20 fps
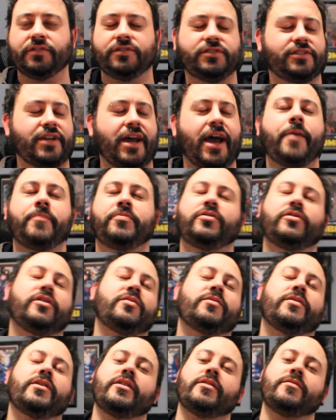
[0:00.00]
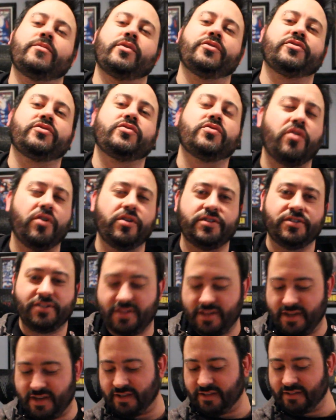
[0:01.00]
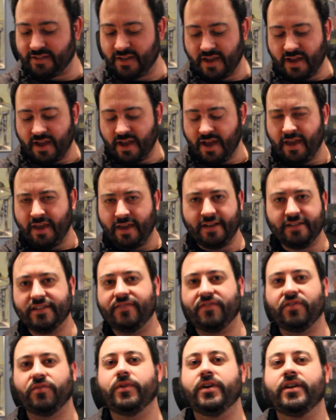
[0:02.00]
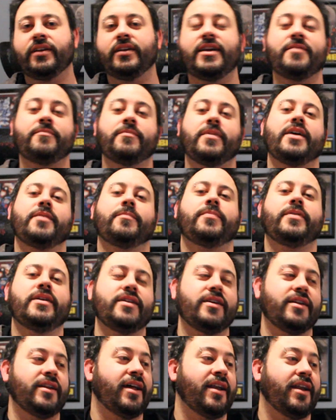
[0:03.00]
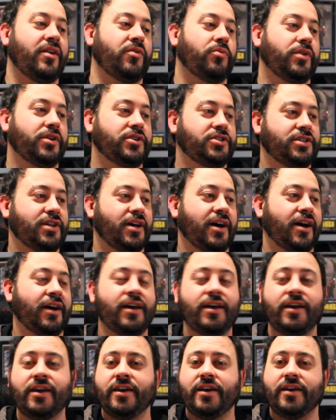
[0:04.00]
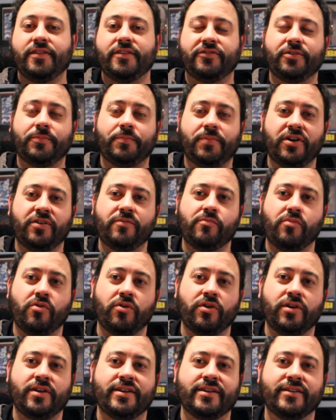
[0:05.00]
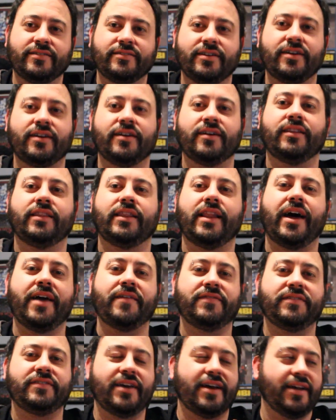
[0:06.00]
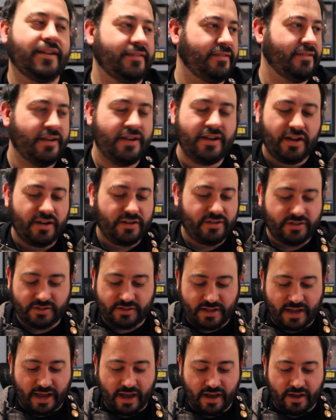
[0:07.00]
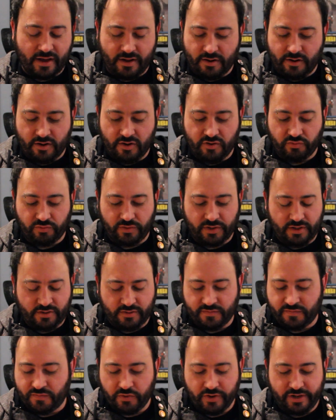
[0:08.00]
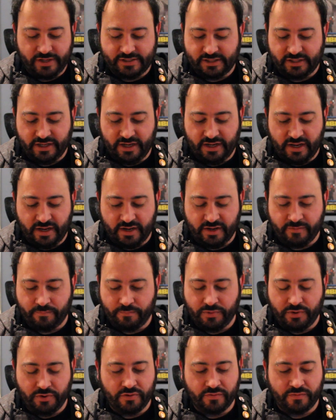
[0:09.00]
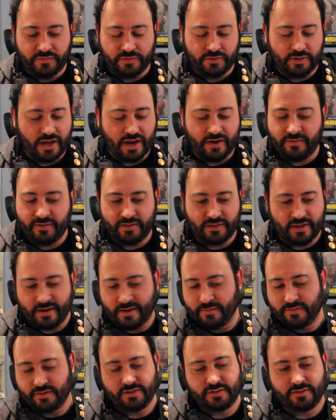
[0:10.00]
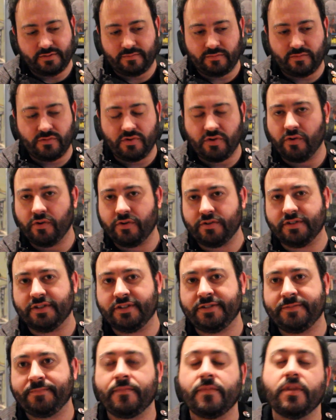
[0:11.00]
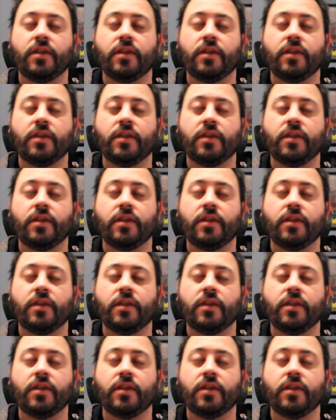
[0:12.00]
Just absolutely one of the most gorgeous things he's ever written, in my opinion. And I wish this appeared more in his live sets. Just unreal voice leading, beautiful, everything. Just gorgeous.